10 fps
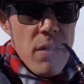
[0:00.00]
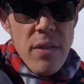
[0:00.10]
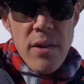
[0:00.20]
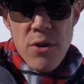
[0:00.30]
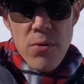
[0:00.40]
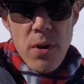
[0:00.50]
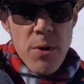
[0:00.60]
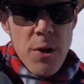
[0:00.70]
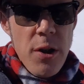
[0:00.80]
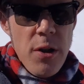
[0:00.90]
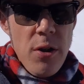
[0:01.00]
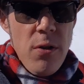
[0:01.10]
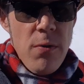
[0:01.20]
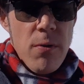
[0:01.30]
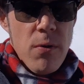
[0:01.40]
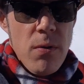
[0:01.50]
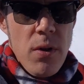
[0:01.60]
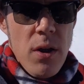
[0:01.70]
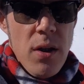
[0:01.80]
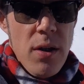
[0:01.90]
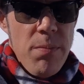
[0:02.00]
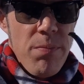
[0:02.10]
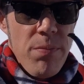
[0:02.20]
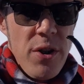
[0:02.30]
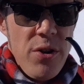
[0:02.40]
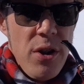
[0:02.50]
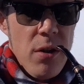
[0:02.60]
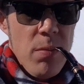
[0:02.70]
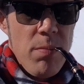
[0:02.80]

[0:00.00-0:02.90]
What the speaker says: And that's what I'm looking to do for this year.